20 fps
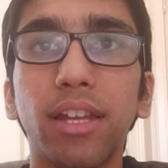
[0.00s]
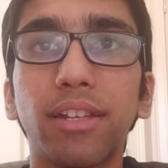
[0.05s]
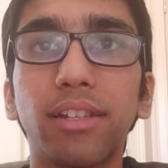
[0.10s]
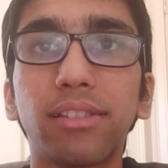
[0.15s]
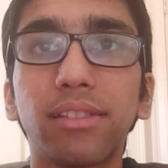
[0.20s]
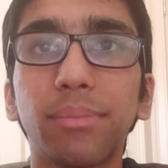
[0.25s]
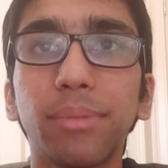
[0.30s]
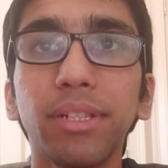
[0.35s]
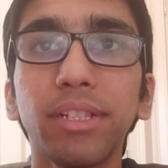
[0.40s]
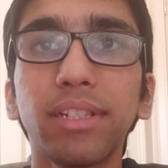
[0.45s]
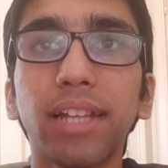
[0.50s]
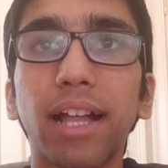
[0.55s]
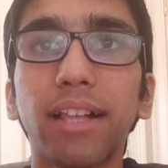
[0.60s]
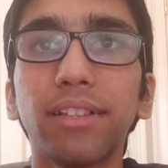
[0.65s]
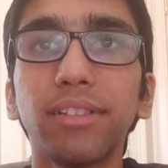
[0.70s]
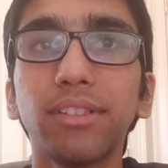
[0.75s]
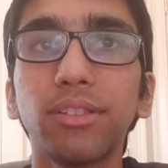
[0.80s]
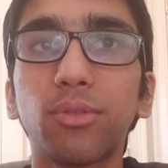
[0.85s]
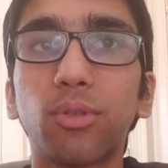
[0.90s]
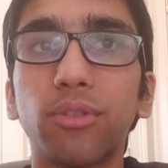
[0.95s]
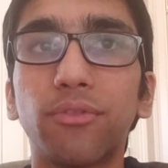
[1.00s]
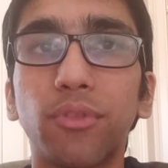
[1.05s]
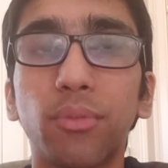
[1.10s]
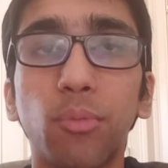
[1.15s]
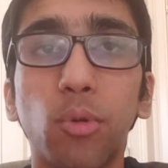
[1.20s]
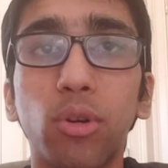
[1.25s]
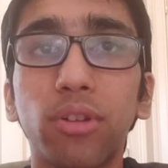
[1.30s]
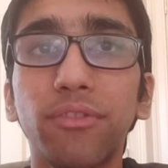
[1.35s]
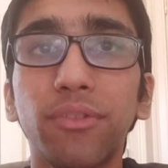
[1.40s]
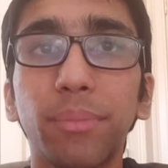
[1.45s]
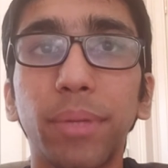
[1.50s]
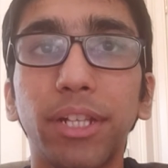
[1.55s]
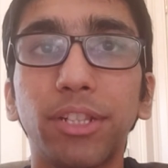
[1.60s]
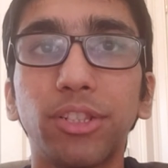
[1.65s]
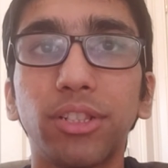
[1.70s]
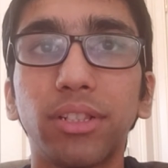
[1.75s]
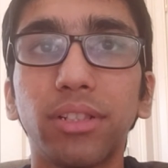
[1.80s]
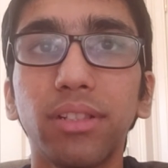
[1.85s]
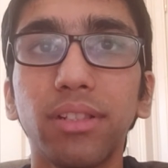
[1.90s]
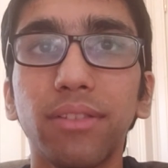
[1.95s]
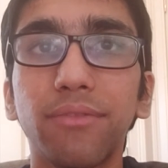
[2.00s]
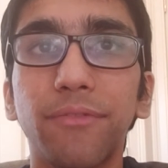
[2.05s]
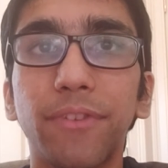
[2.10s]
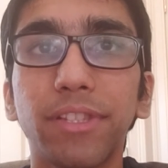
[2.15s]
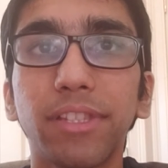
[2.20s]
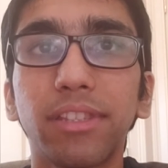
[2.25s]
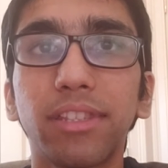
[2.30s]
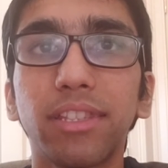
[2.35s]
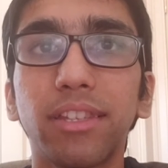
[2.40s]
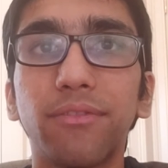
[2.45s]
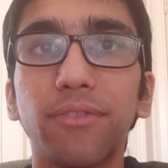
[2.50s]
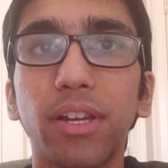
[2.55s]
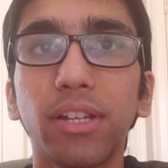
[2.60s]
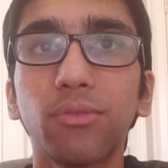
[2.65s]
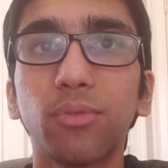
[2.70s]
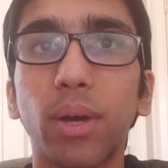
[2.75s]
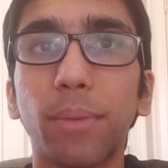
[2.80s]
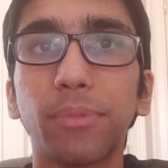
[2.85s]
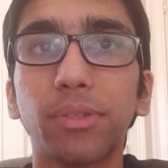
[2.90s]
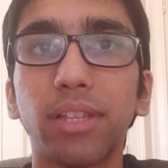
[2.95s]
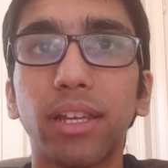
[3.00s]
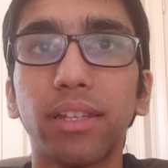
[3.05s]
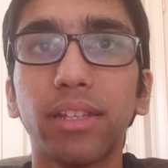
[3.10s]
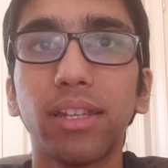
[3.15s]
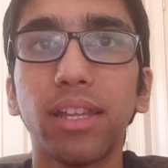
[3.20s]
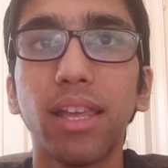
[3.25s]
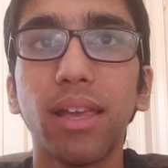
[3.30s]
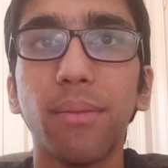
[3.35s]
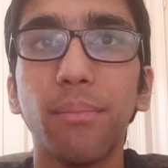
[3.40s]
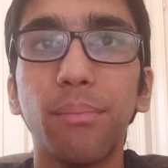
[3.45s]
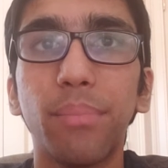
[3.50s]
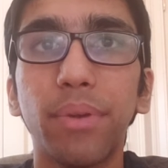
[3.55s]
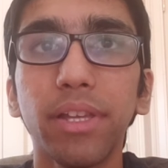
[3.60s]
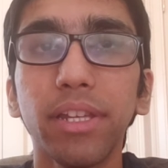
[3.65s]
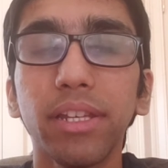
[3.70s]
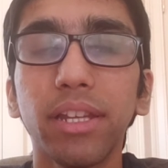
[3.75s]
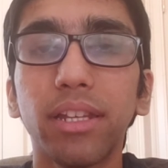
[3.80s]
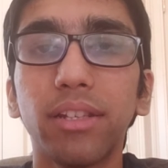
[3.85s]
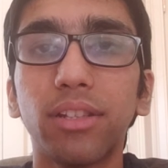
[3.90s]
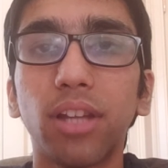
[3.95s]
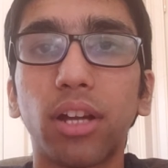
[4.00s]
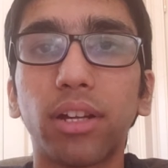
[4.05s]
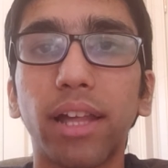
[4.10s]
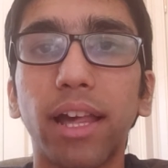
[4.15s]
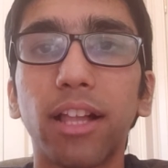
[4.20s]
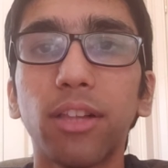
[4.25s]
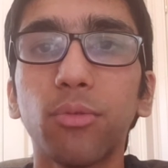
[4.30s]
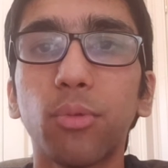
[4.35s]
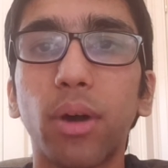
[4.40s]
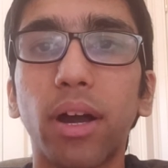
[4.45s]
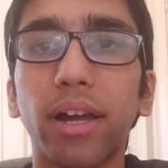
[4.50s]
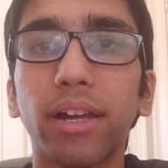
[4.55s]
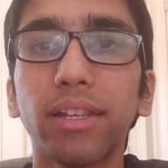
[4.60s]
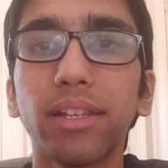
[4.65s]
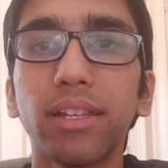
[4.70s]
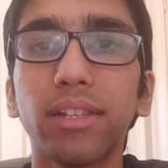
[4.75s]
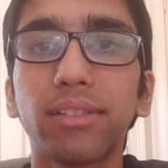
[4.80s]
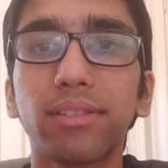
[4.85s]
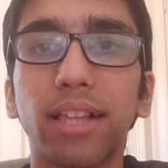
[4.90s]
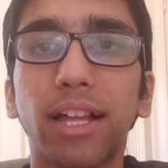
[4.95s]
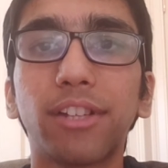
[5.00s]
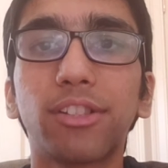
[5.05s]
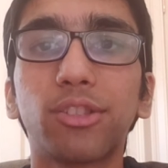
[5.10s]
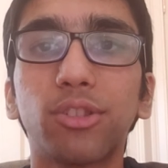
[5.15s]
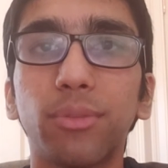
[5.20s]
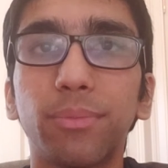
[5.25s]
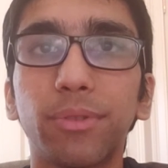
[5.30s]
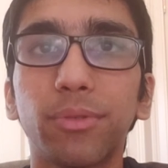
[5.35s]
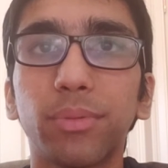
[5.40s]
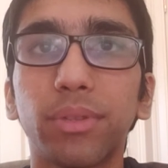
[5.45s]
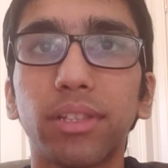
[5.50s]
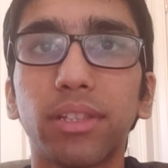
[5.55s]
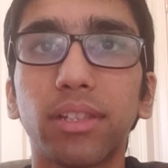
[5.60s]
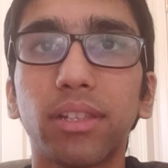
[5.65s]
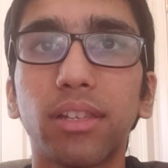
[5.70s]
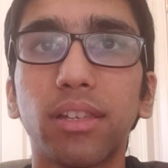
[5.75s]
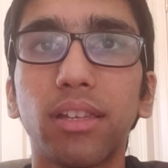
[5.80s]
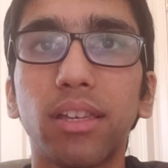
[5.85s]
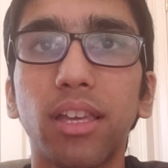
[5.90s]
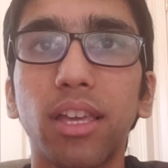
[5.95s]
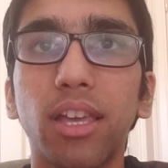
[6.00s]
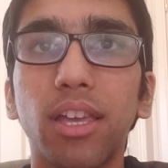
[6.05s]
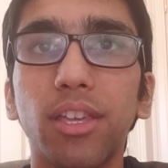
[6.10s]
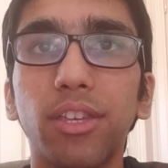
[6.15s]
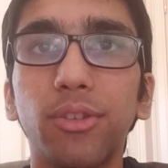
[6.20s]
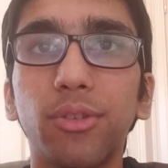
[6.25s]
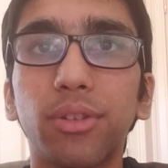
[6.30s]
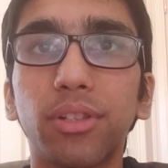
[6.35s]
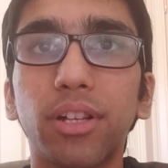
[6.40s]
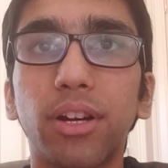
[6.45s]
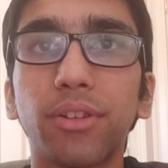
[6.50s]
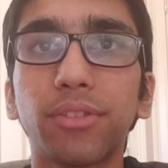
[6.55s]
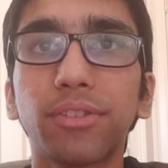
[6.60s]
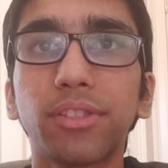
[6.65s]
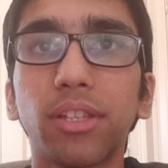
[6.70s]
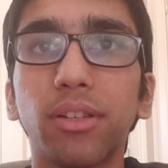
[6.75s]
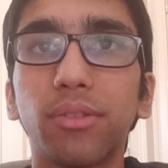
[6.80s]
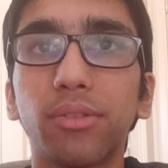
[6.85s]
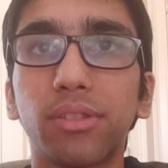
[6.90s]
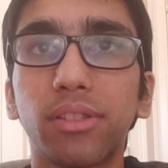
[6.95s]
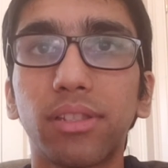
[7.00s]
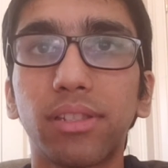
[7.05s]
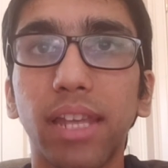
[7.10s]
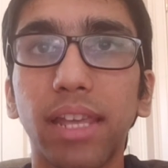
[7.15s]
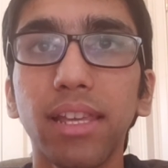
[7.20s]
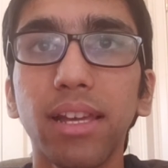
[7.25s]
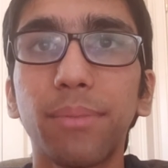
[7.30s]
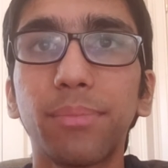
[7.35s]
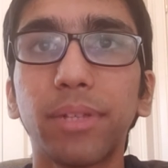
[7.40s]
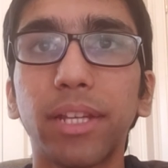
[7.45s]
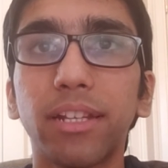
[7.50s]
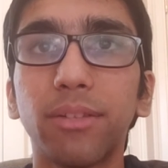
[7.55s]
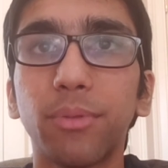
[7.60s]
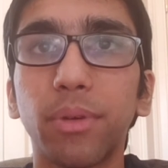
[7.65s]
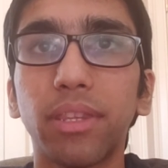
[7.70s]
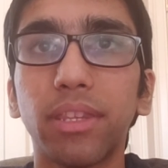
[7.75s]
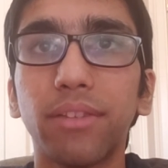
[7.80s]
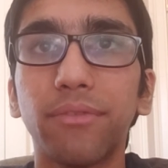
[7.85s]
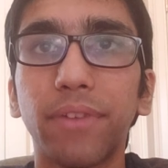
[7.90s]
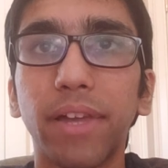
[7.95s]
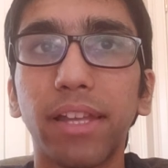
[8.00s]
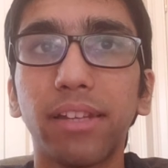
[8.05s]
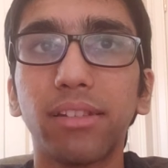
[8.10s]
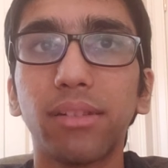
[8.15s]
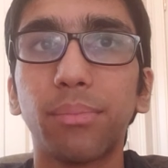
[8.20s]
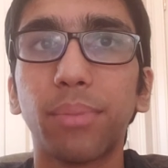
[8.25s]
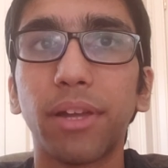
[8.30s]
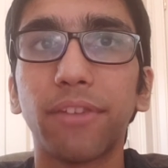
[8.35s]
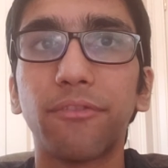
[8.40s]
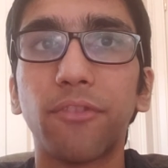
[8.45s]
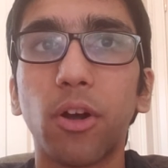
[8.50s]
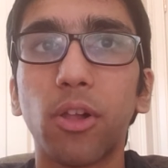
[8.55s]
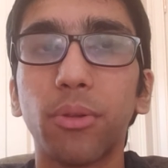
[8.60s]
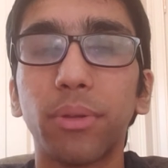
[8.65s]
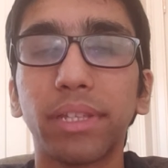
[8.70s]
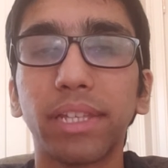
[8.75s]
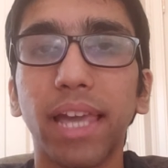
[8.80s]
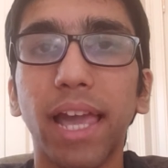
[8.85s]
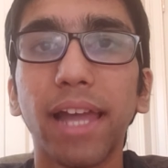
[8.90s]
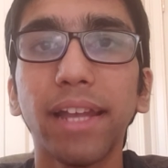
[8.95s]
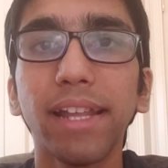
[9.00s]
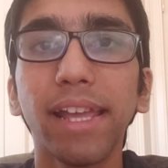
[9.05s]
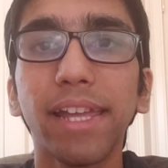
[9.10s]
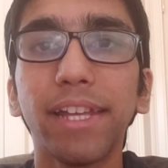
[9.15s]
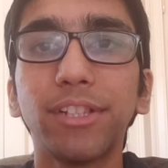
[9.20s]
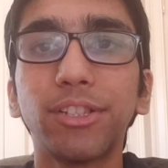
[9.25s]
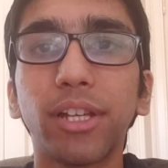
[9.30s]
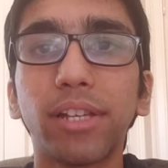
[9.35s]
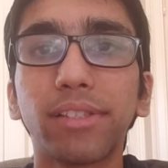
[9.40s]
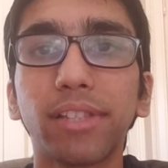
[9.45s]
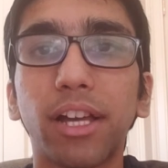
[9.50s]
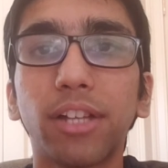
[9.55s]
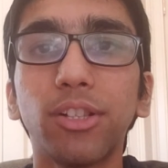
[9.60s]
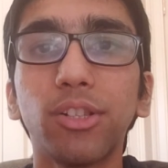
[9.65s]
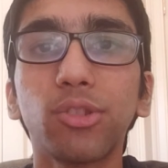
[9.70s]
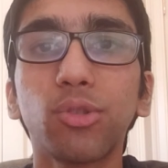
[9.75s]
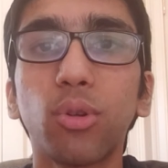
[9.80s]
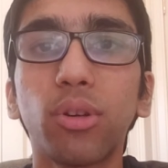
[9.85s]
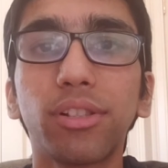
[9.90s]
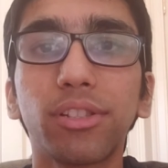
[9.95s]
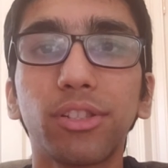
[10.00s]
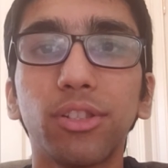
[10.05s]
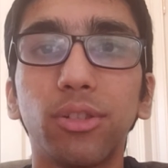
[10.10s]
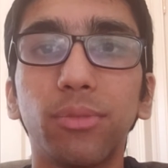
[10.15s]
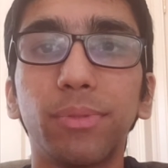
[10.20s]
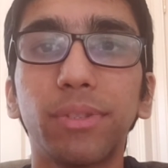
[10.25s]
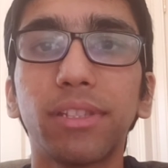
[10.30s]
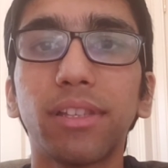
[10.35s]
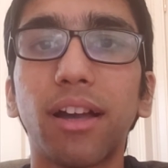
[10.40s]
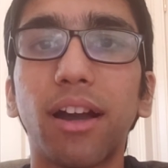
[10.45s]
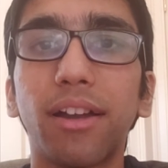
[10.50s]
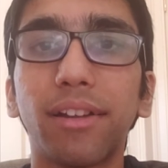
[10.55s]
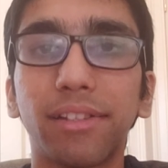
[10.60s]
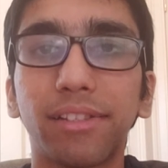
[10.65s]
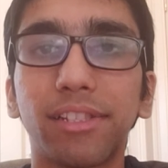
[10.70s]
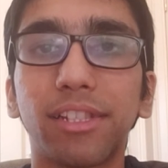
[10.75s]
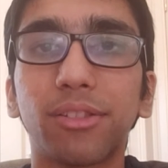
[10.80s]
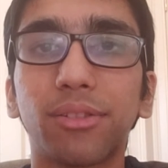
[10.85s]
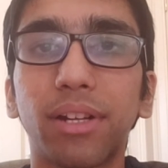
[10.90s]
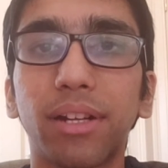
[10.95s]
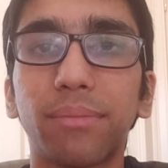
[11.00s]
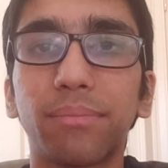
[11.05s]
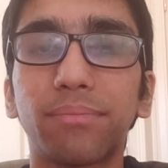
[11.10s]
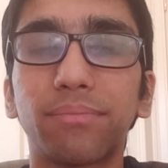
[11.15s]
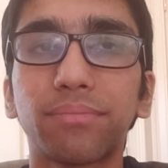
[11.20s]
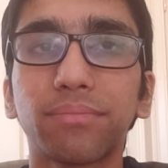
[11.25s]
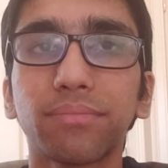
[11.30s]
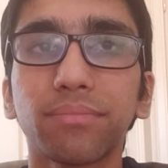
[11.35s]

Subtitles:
To submit a talent or for more information, visit the event website bit.ly/scoopsweek. You can also stay updated with the event by following @AHS_scoops on Instagram.